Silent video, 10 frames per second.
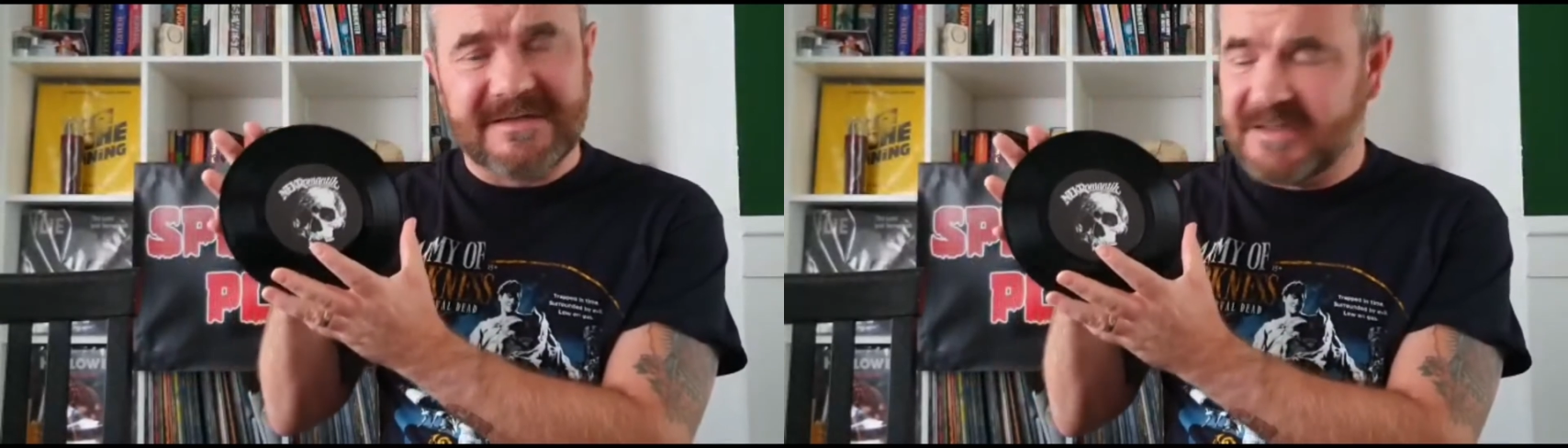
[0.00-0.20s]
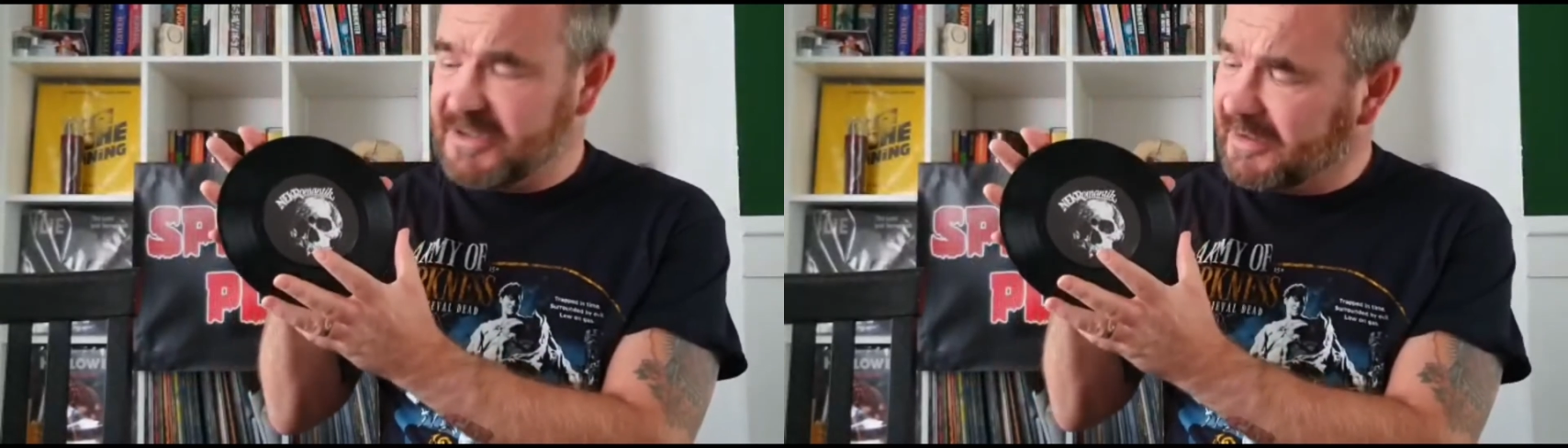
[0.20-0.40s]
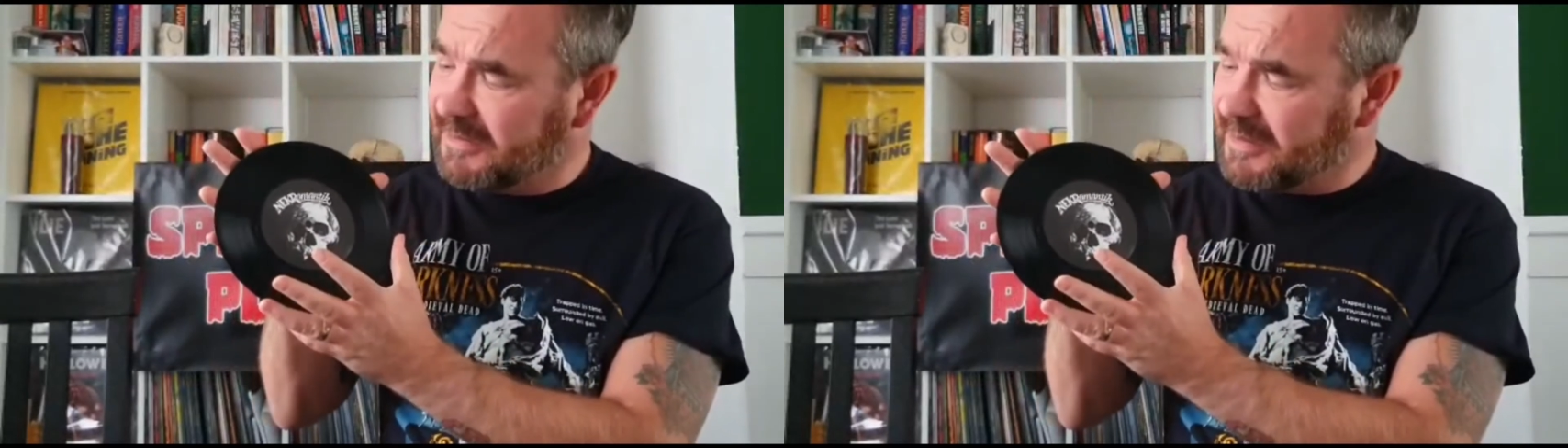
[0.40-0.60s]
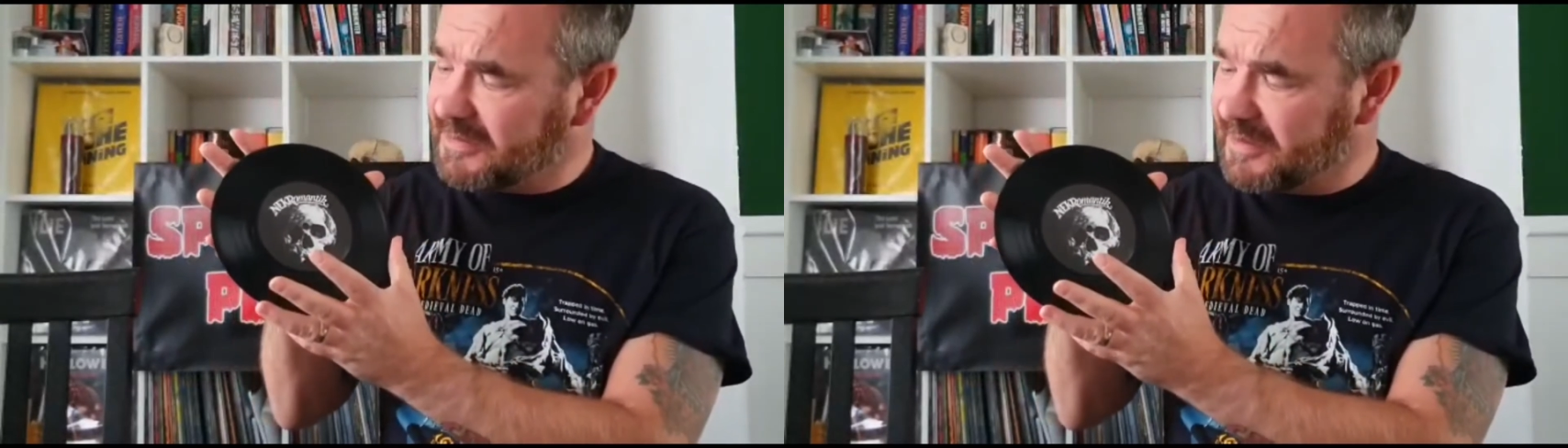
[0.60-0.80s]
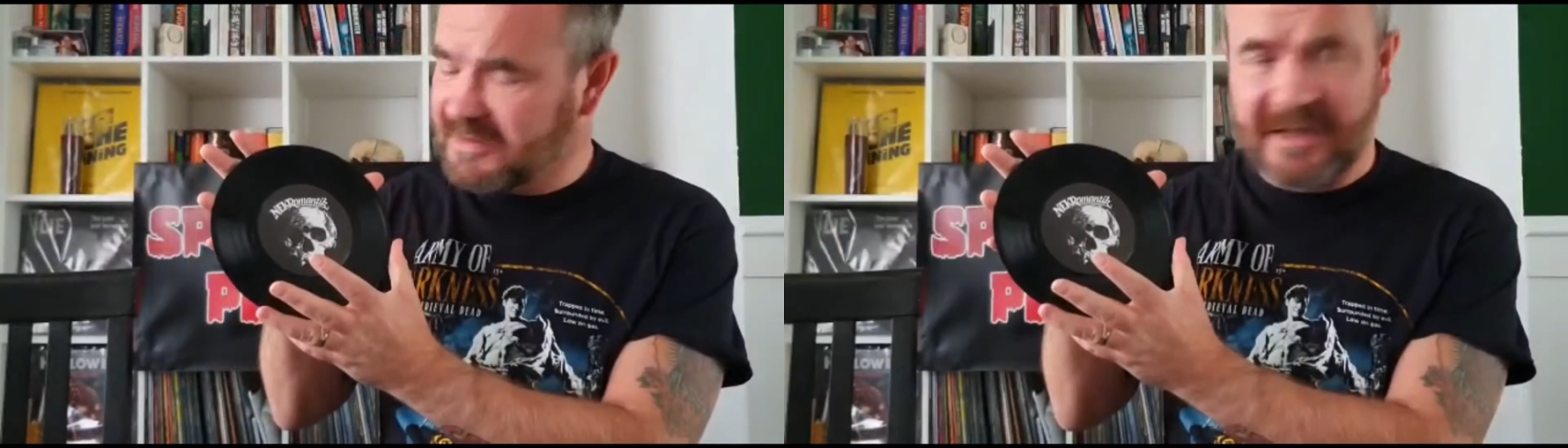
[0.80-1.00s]
t-shirt that
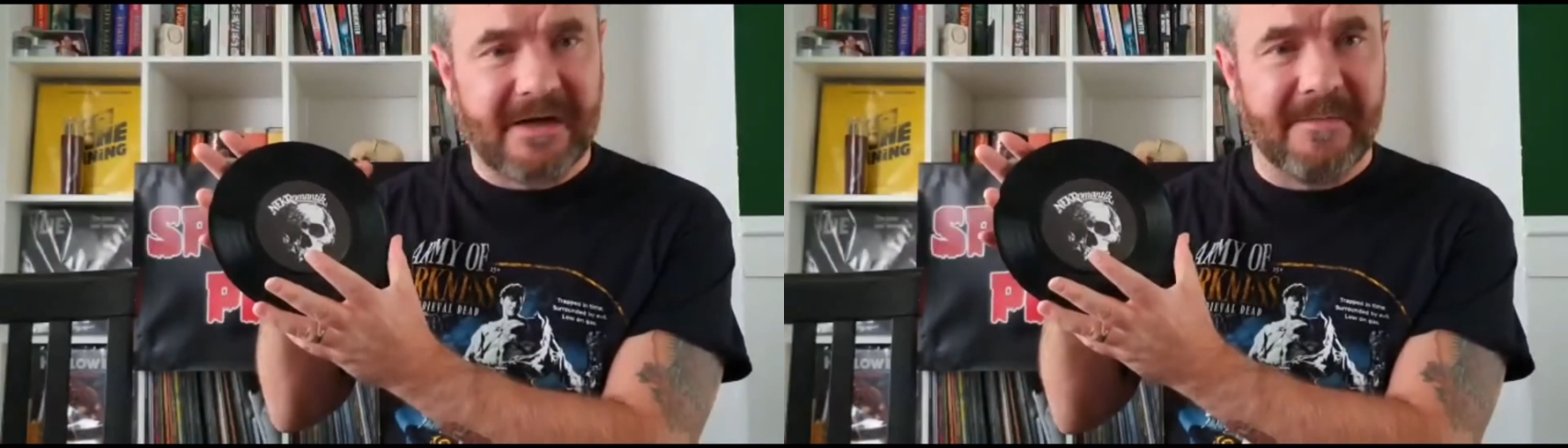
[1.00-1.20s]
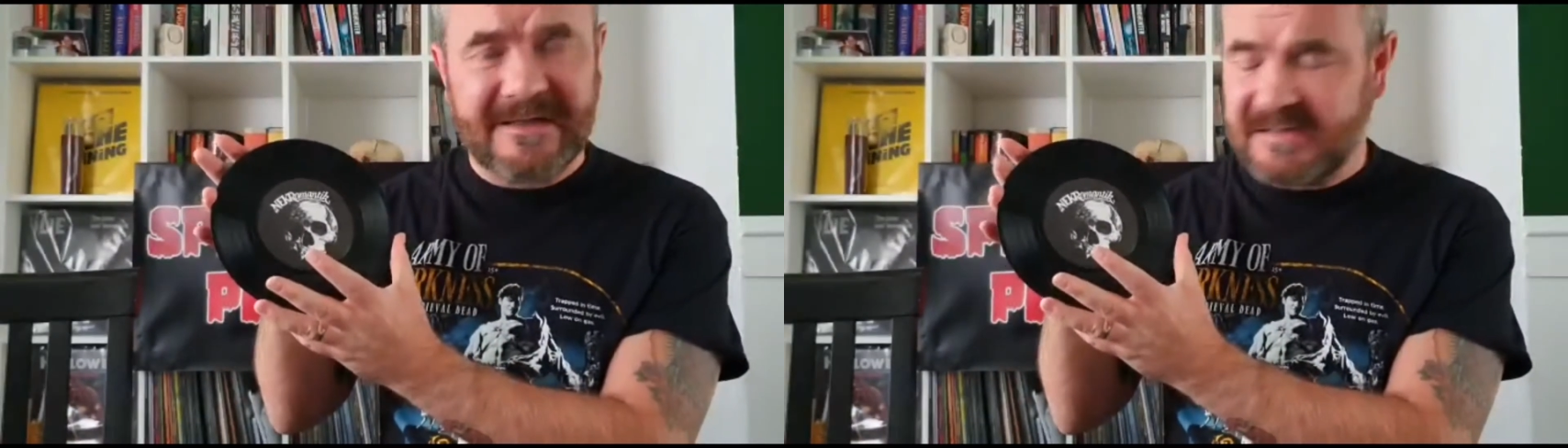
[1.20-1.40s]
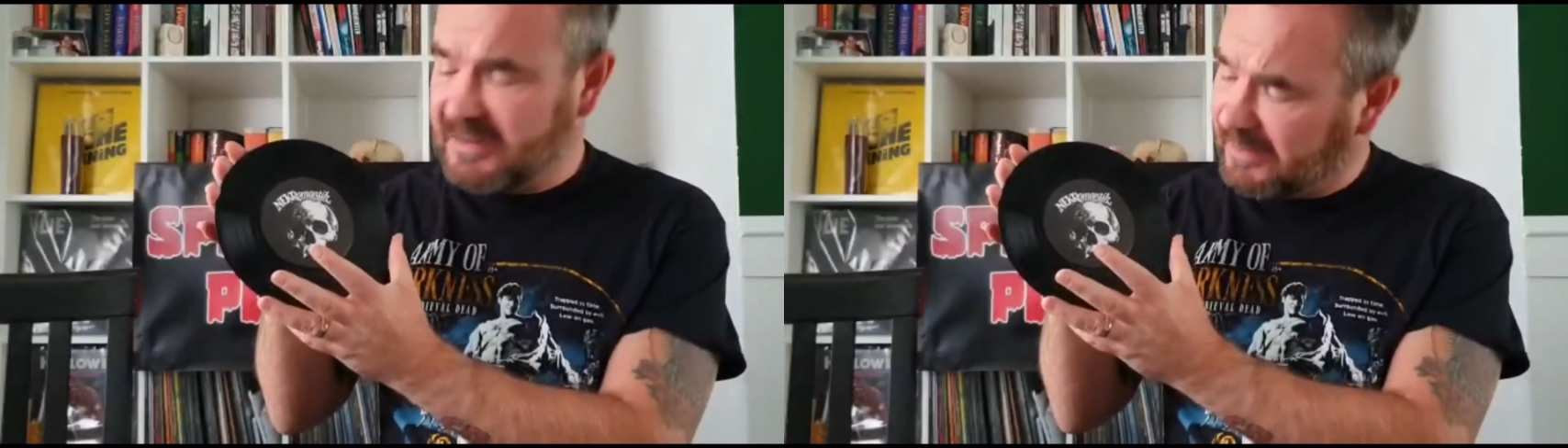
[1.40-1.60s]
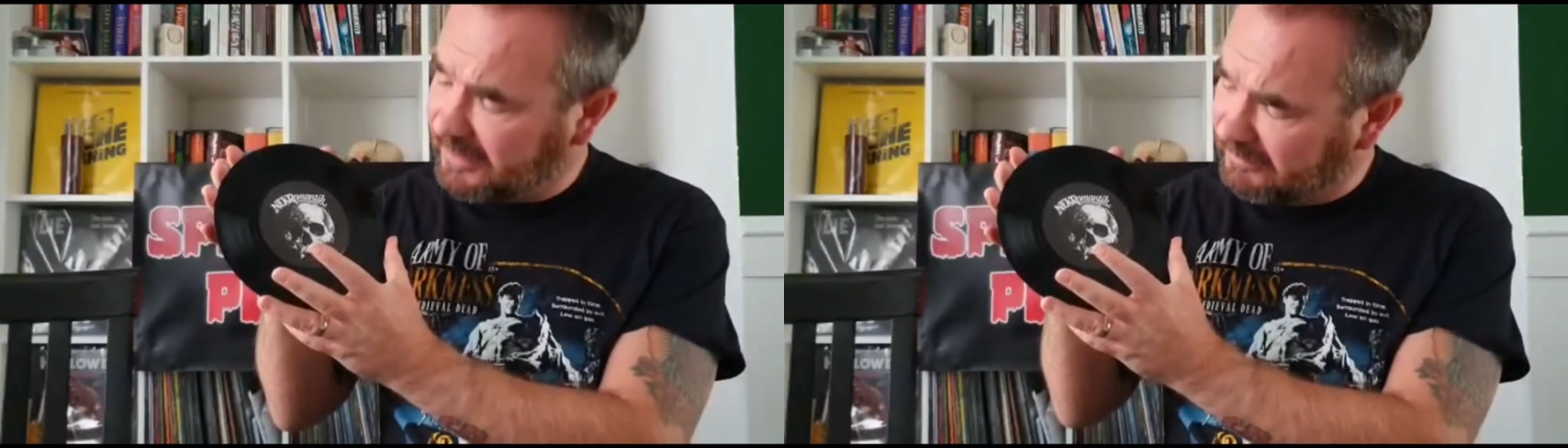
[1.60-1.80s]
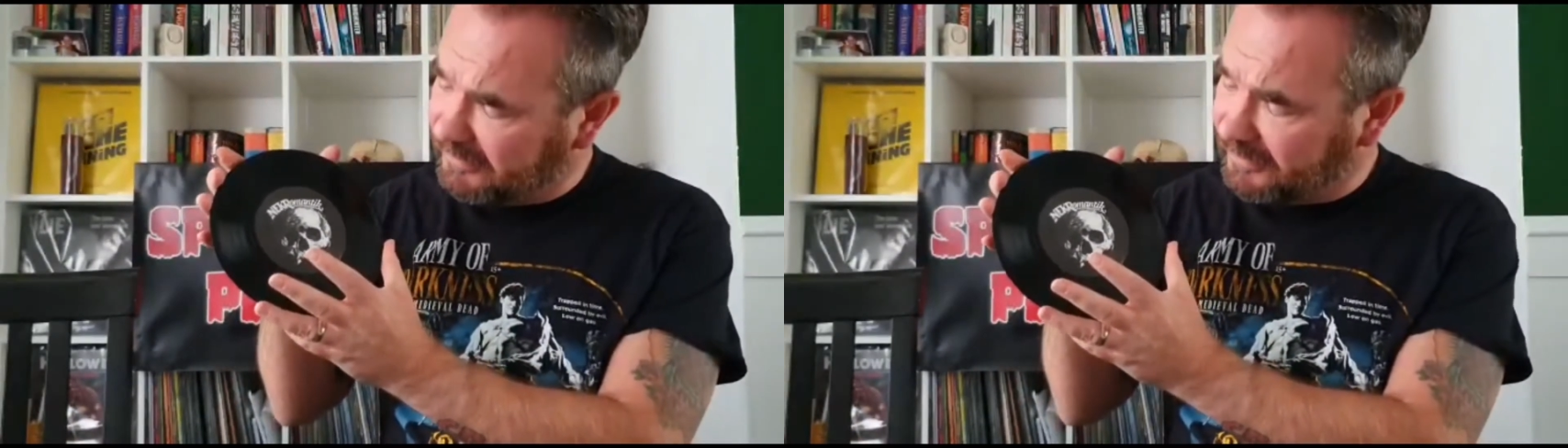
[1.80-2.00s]
says Nekromantik on
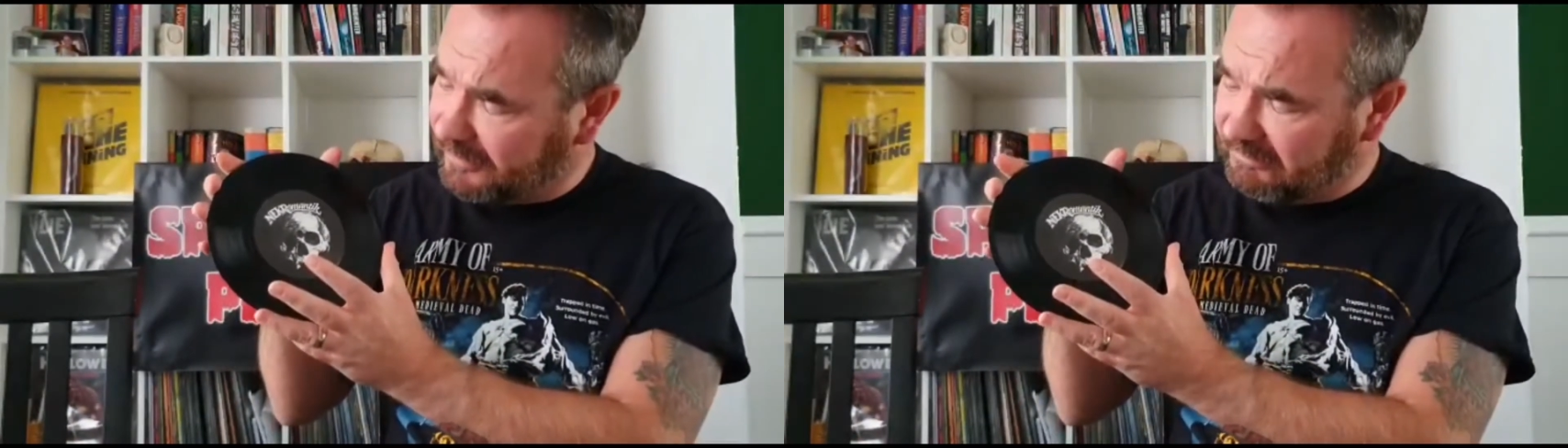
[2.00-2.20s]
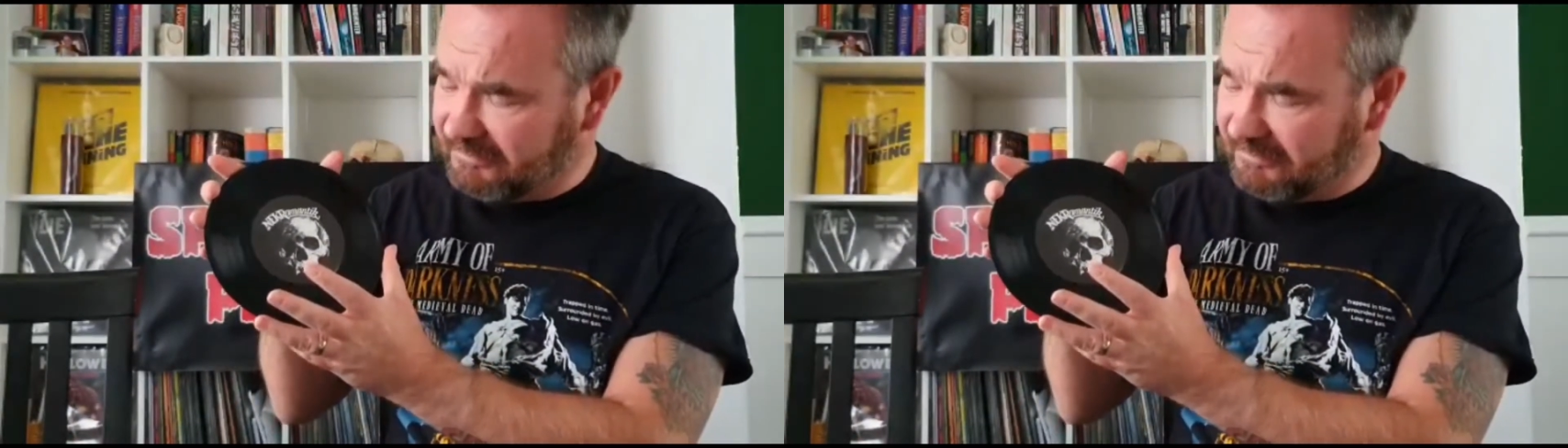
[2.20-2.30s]
it, but